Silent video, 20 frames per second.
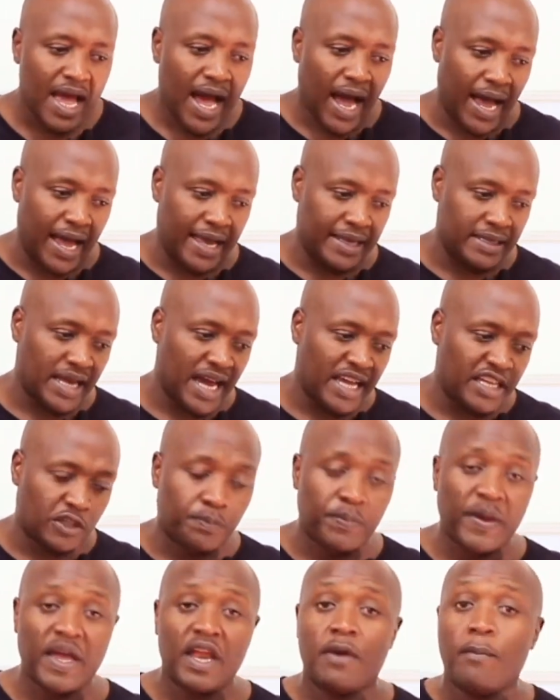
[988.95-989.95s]
and I
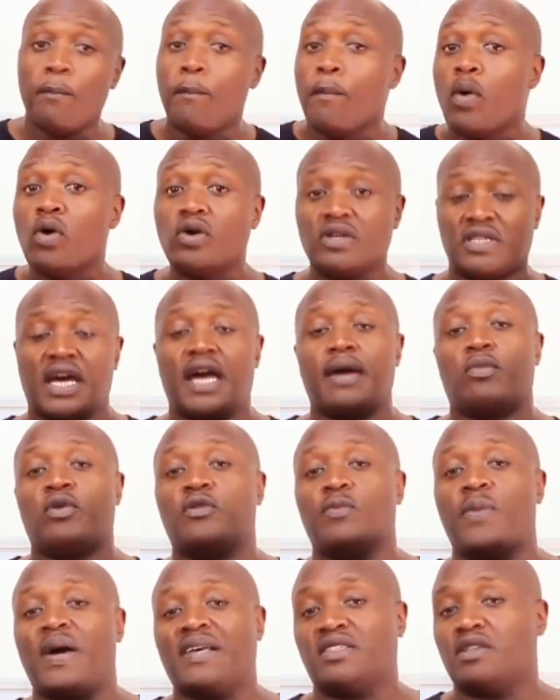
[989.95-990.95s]
spend more time with
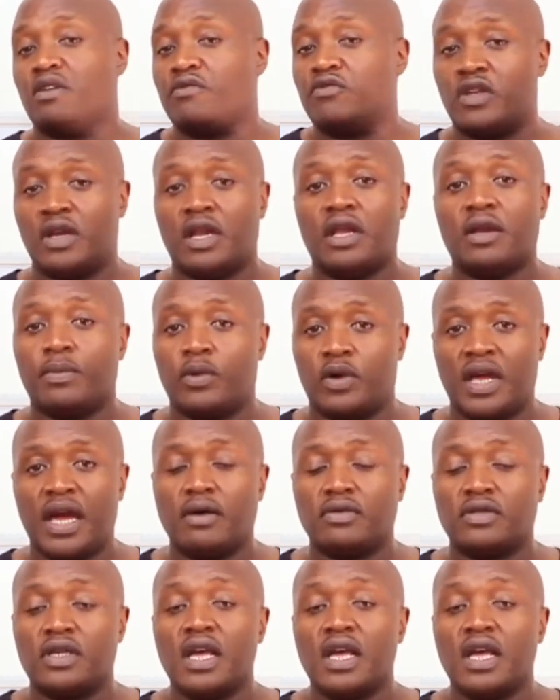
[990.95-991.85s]
myself than anybody else.